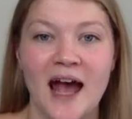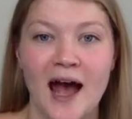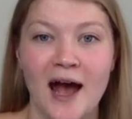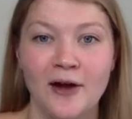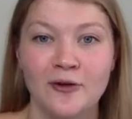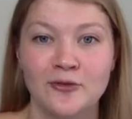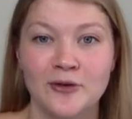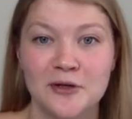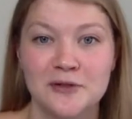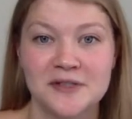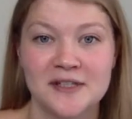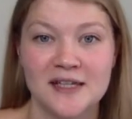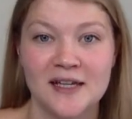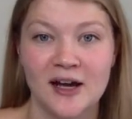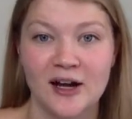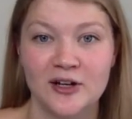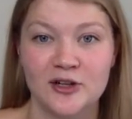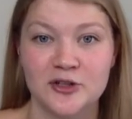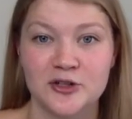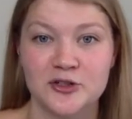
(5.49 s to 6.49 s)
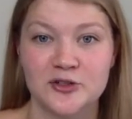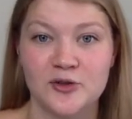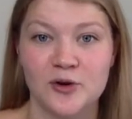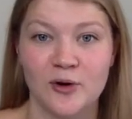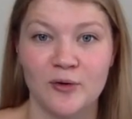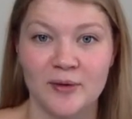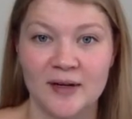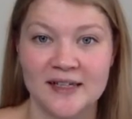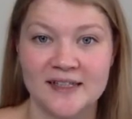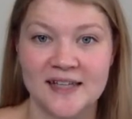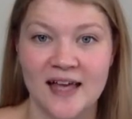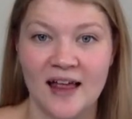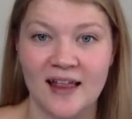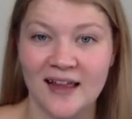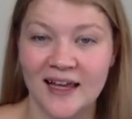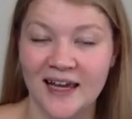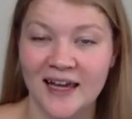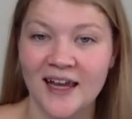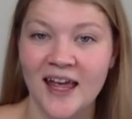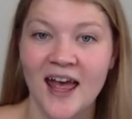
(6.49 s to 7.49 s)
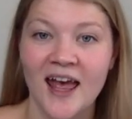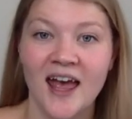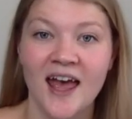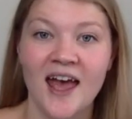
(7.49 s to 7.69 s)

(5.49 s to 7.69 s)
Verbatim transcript: at Rosie underscore reselling.